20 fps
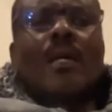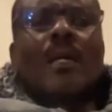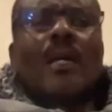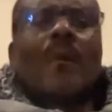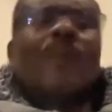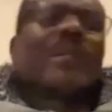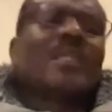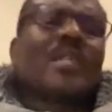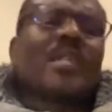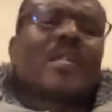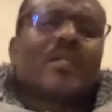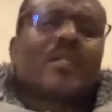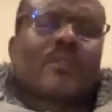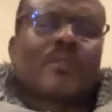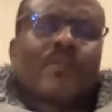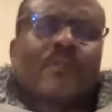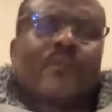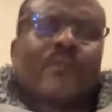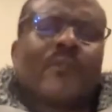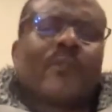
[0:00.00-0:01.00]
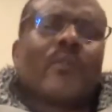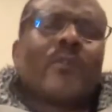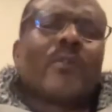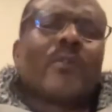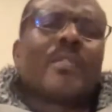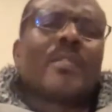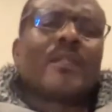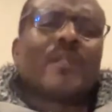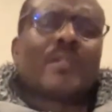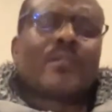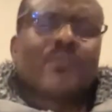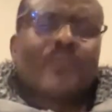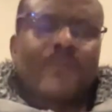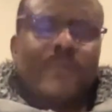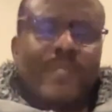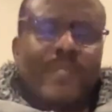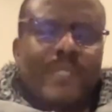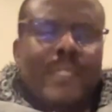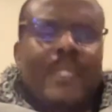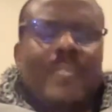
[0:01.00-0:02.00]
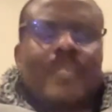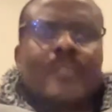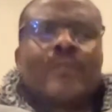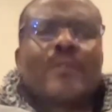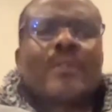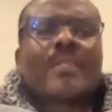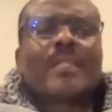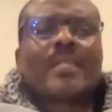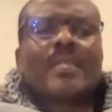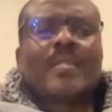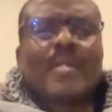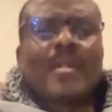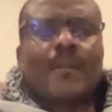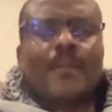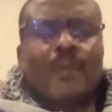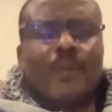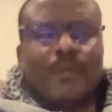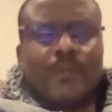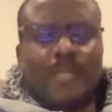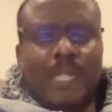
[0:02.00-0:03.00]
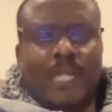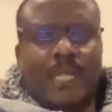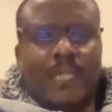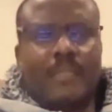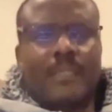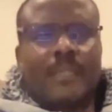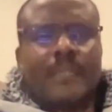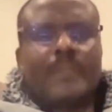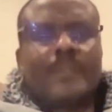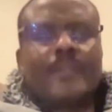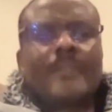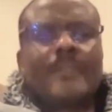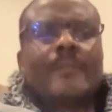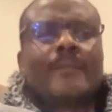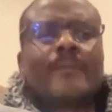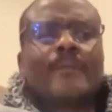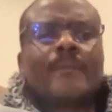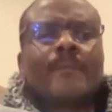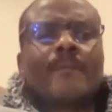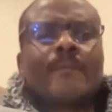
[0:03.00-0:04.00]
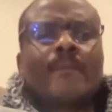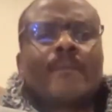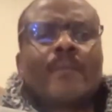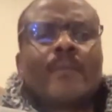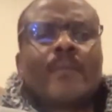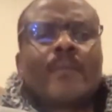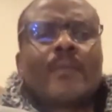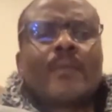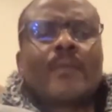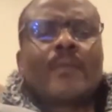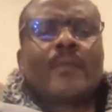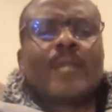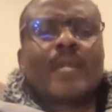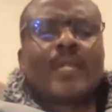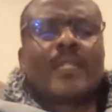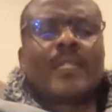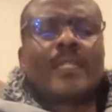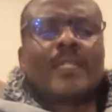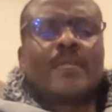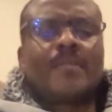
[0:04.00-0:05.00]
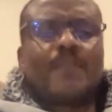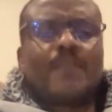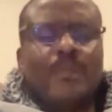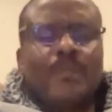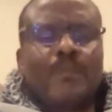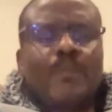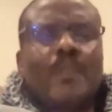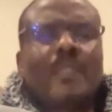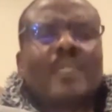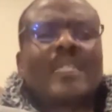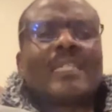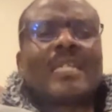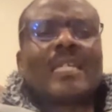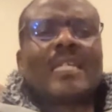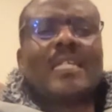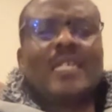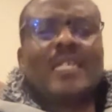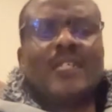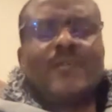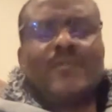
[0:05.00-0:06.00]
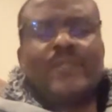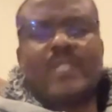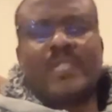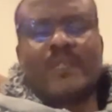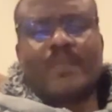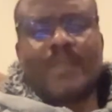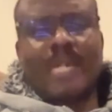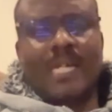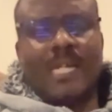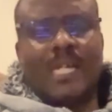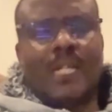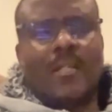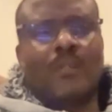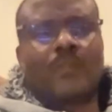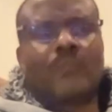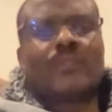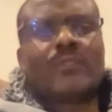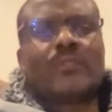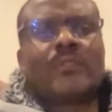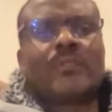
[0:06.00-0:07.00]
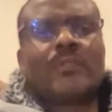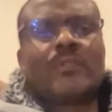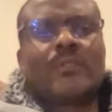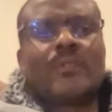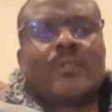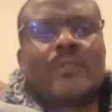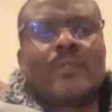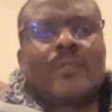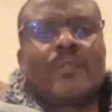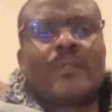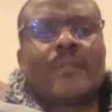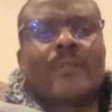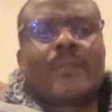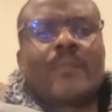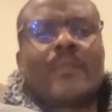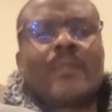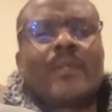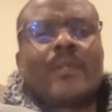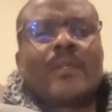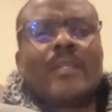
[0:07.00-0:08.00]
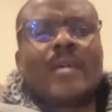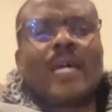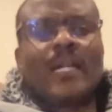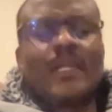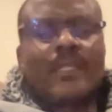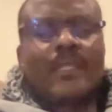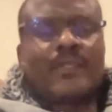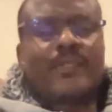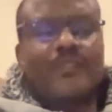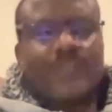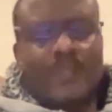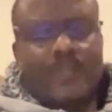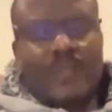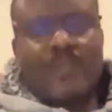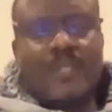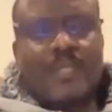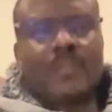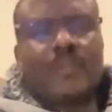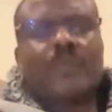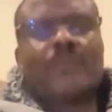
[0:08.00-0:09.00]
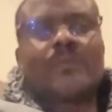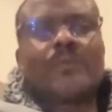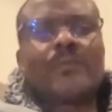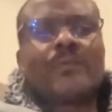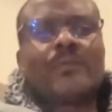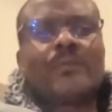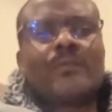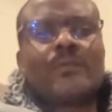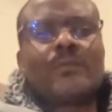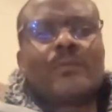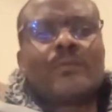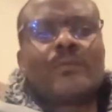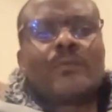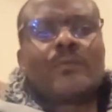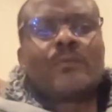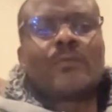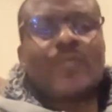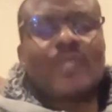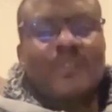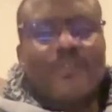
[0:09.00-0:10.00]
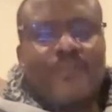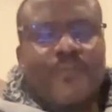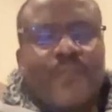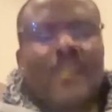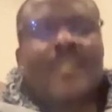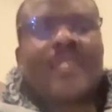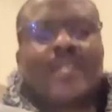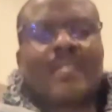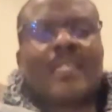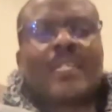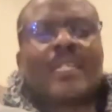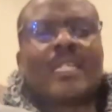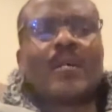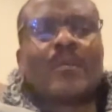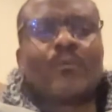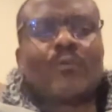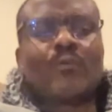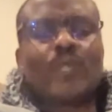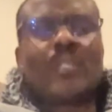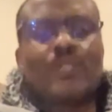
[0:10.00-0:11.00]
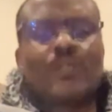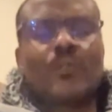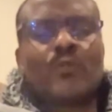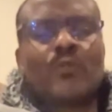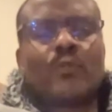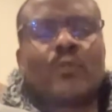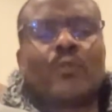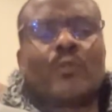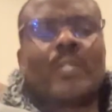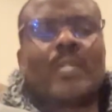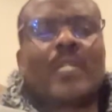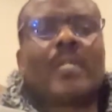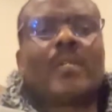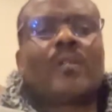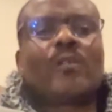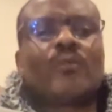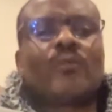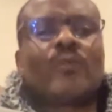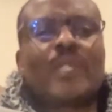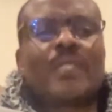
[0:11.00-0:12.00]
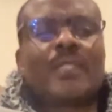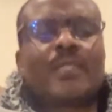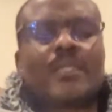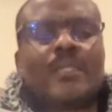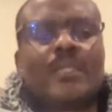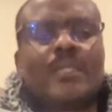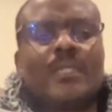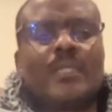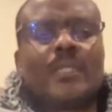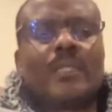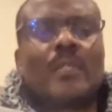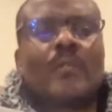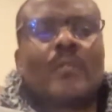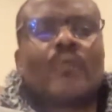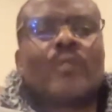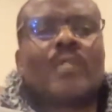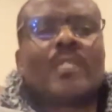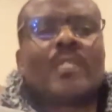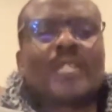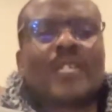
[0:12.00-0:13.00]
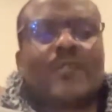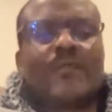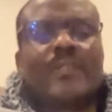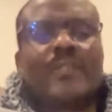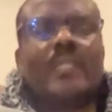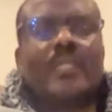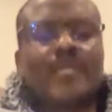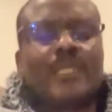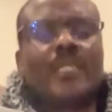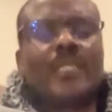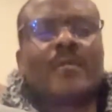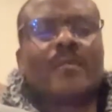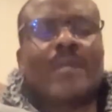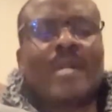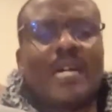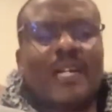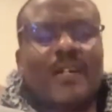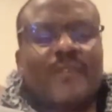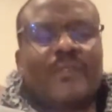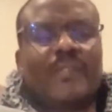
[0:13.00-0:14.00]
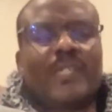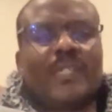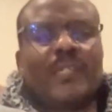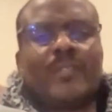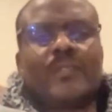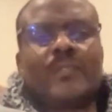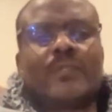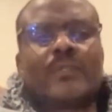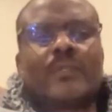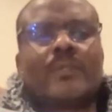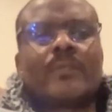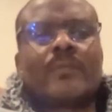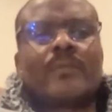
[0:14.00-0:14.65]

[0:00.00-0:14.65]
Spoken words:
I want us for the rest of the day to think about that, that the people that I live in my house, that the children to the Father that I'm talking to and requesting to intervene in my affairs.